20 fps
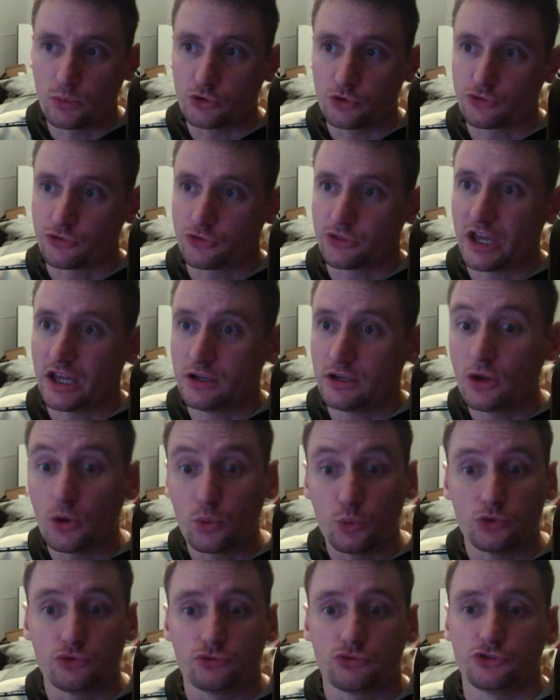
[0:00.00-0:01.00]
which then
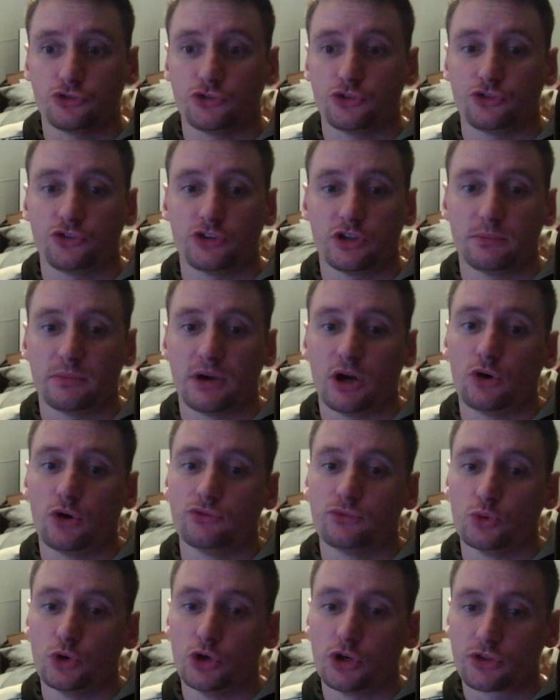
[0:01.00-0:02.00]
would reduce the amount
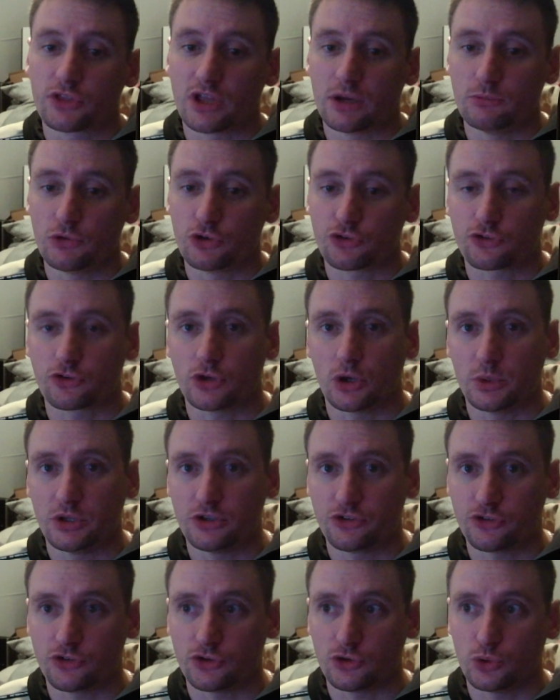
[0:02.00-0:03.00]
of work that must go
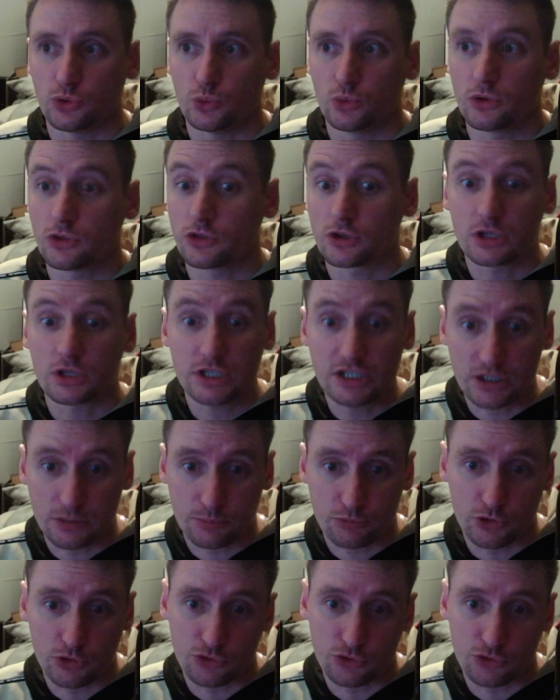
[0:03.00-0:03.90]
into the cleanup